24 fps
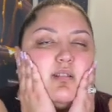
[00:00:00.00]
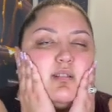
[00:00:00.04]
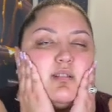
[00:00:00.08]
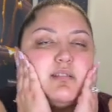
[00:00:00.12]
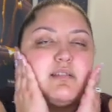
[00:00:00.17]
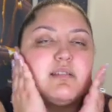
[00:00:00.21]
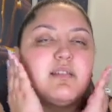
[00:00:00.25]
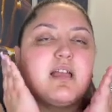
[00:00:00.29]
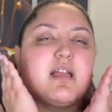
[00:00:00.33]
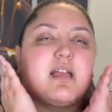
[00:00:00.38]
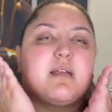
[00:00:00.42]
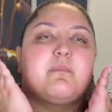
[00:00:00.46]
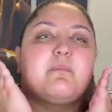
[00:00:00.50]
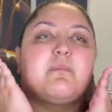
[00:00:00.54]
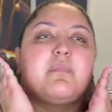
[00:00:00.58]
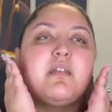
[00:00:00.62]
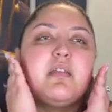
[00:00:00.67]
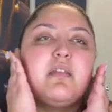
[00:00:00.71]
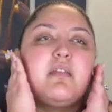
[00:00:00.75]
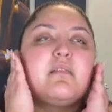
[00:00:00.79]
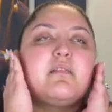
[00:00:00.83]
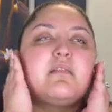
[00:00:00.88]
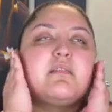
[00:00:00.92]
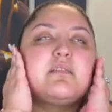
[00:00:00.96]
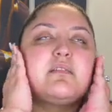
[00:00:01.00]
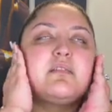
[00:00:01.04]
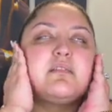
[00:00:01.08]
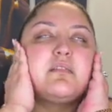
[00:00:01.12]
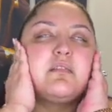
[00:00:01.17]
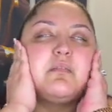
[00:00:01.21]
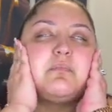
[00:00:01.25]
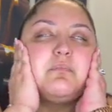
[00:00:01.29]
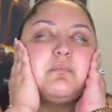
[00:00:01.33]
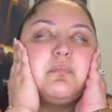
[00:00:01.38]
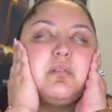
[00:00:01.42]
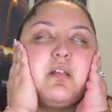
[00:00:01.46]
tap in the
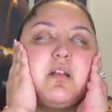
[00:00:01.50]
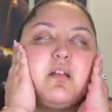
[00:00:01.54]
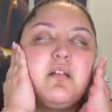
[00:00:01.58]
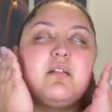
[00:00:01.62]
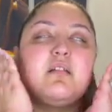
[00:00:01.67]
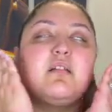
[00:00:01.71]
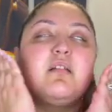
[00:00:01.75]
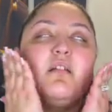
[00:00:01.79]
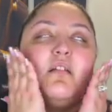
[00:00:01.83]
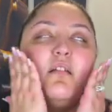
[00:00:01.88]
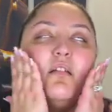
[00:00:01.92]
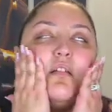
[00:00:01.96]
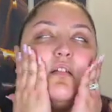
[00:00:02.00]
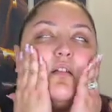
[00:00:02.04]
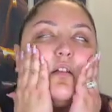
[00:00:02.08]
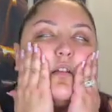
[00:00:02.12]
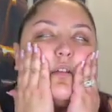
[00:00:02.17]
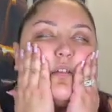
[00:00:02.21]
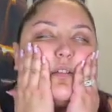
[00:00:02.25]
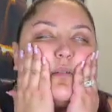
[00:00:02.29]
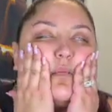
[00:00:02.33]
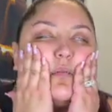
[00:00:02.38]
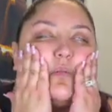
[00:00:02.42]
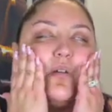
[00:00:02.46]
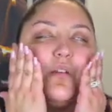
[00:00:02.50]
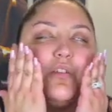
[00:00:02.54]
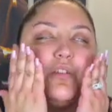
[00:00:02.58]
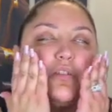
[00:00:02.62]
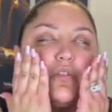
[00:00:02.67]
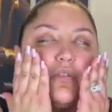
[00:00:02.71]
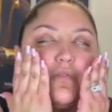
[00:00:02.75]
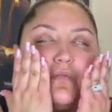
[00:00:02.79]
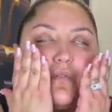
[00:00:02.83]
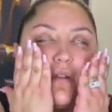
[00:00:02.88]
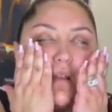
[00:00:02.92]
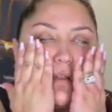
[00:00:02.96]
sunblock and the
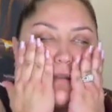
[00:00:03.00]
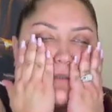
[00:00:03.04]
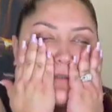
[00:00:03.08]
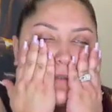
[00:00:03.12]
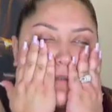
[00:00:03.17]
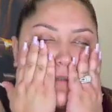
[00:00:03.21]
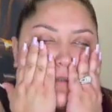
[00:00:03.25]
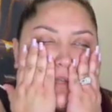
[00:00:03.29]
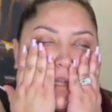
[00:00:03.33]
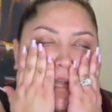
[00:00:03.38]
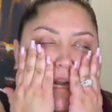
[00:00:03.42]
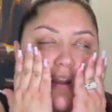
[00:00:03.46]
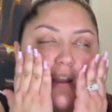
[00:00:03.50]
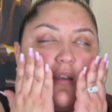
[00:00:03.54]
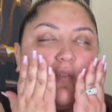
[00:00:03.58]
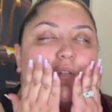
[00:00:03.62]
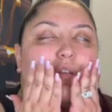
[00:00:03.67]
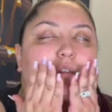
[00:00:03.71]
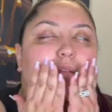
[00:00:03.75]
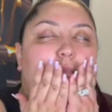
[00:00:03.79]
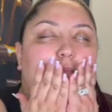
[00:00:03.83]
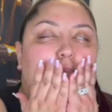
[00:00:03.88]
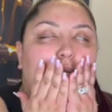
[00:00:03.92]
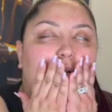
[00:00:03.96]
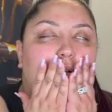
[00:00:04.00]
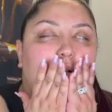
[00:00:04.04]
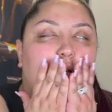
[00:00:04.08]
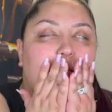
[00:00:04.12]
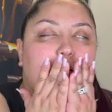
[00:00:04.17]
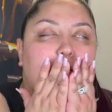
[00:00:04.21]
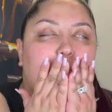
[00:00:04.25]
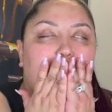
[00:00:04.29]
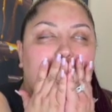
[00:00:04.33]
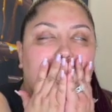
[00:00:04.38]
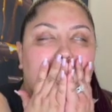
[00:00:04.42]
moisturizers that I already put on.